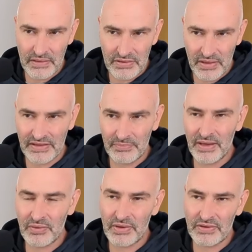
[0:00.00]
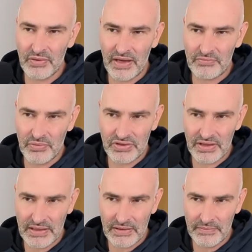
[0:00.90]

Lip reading: So let's play queen to a4 check.